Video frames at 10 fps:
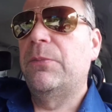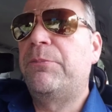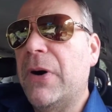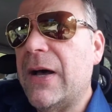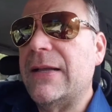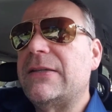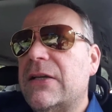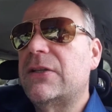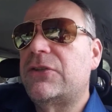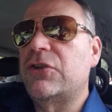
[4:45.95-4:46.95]
But
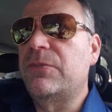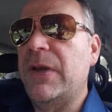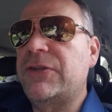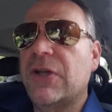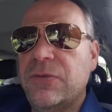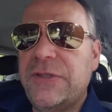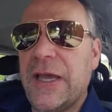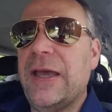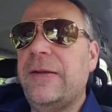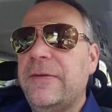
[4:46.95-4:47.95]
to be so
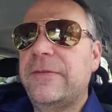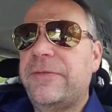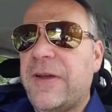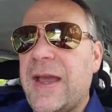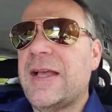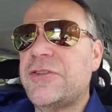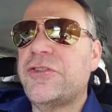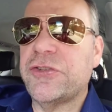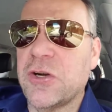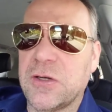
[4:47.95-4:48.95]
dead
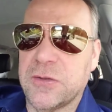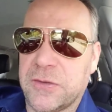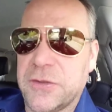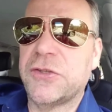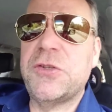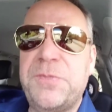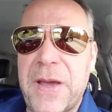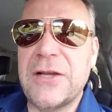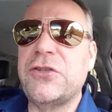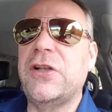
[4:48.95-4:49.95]
fast certain,
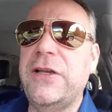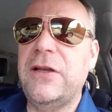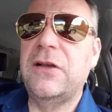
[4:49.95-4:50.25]
especially